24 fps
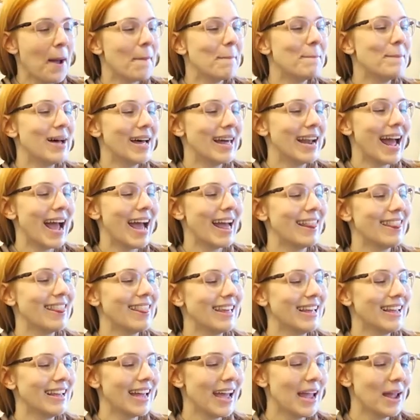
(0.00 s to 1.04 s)
but I
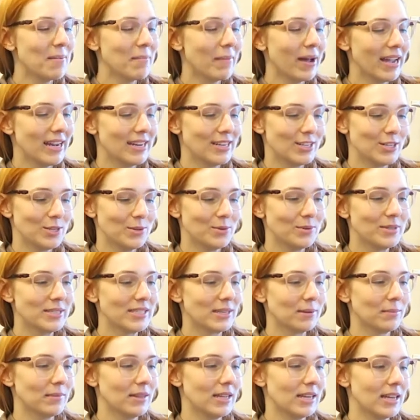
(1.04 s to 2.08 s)
think I might do
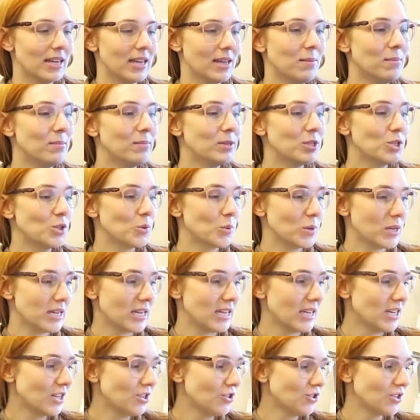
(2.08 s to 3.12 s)
something in
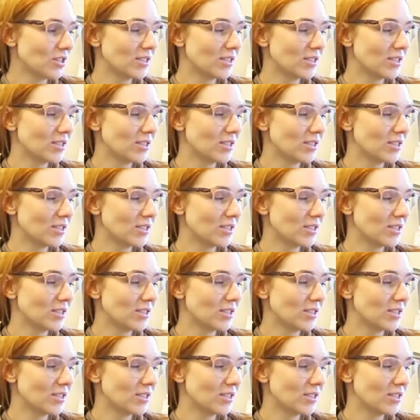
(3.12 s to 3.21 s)
between,